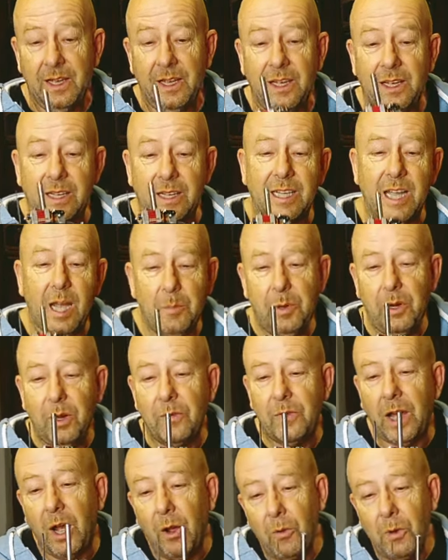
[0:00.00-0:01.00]
A couple of
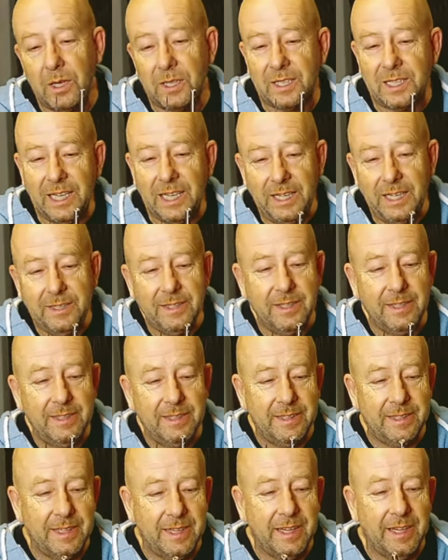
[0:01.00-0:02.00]
hours
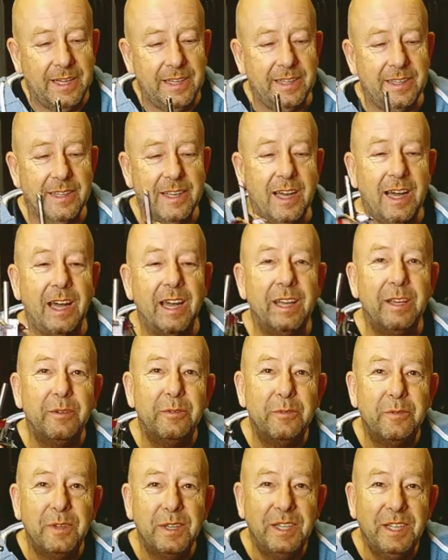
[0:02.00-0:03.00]
later and I
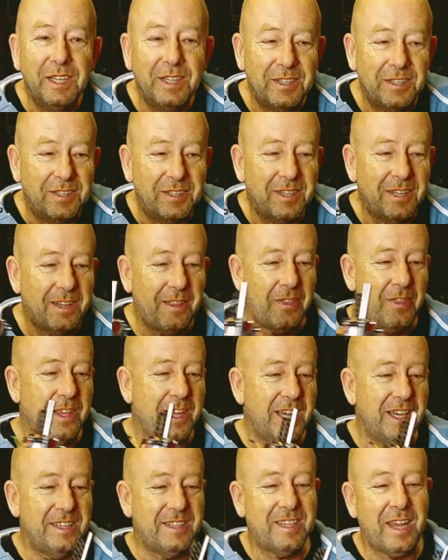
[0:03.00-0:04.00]
finished
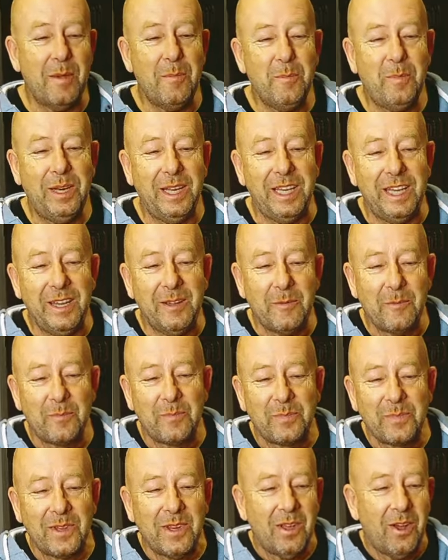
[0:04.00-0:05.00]
the assembly
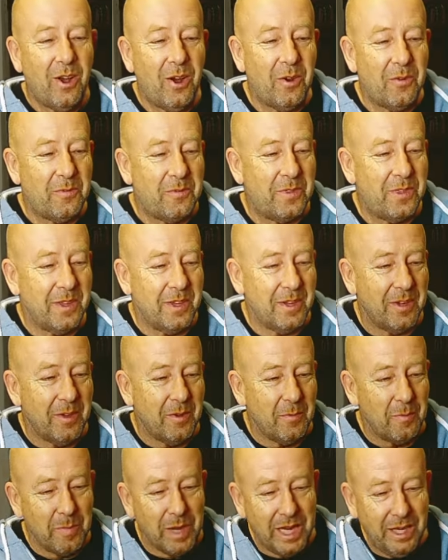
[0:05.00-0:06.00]
of the
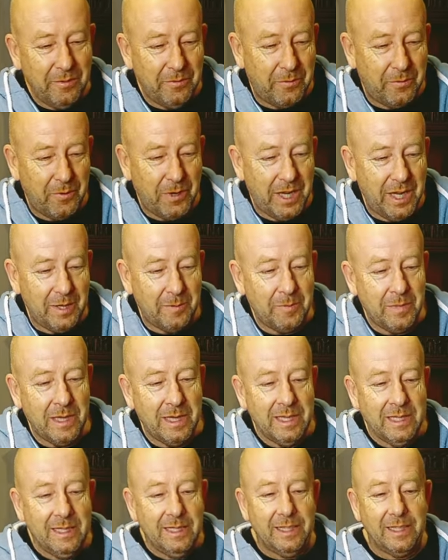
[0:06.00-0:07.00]
mainframe.
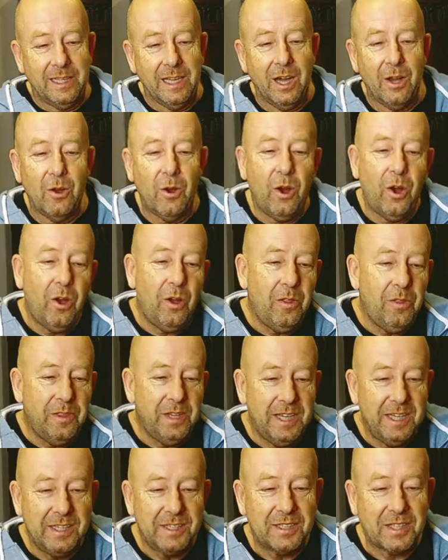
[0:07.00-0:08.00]
Now all
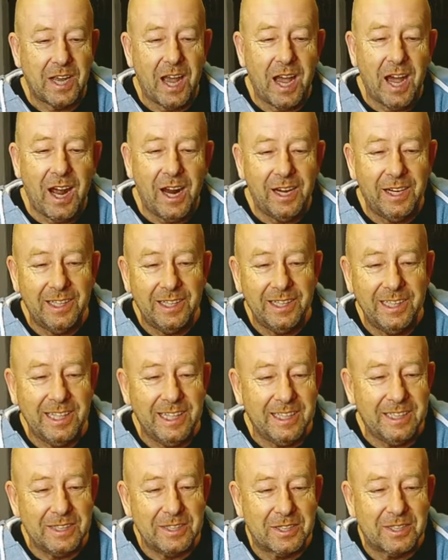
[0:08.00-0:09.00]
these heart
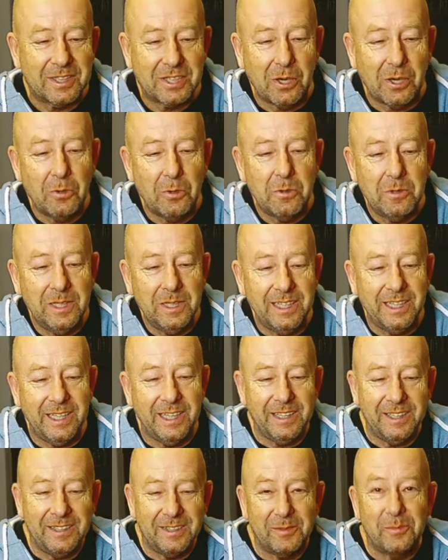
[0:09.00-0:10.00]
and soul
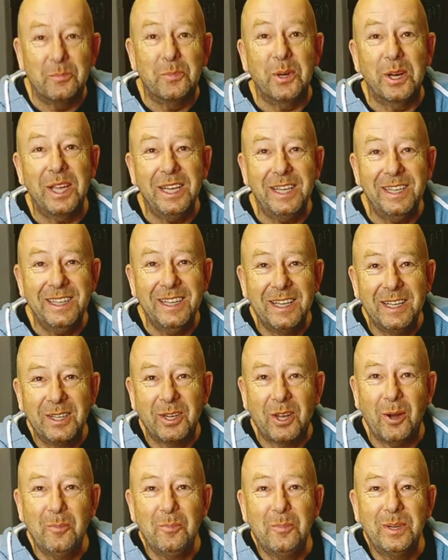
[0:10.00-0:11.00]
and brain
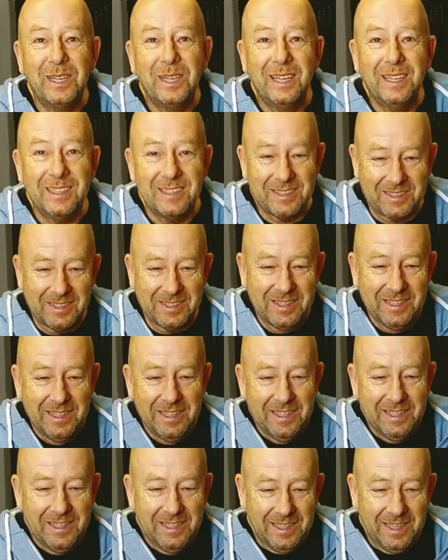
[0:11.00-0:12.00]
components
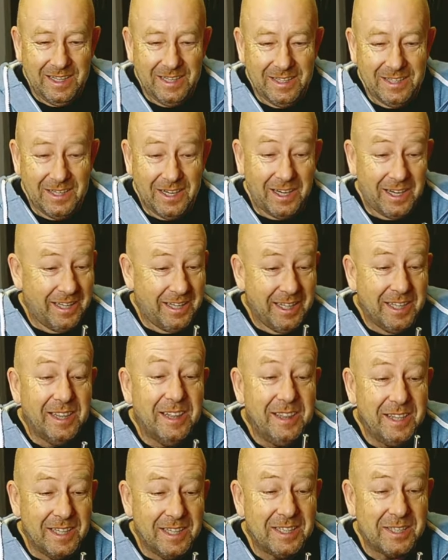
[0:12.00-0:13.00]
uh, are in
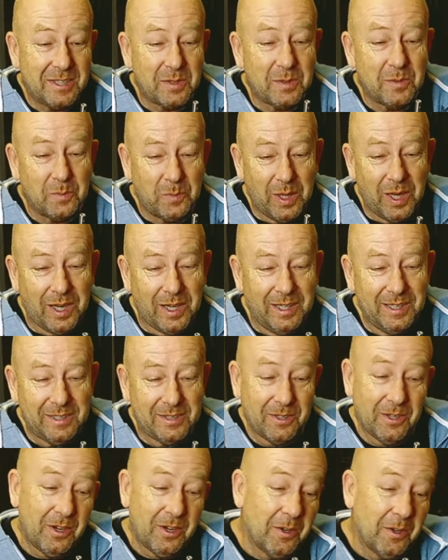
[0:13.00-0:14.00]
this part.
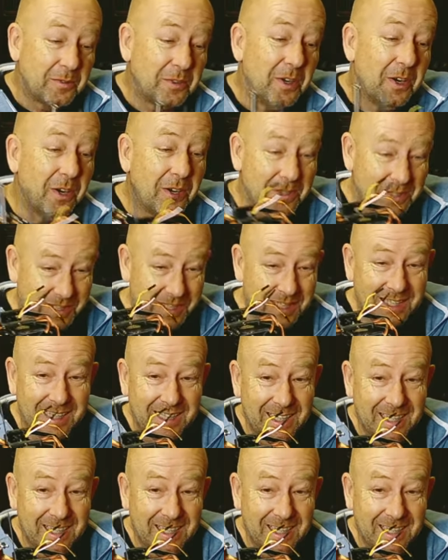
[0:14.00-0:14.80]
Of course,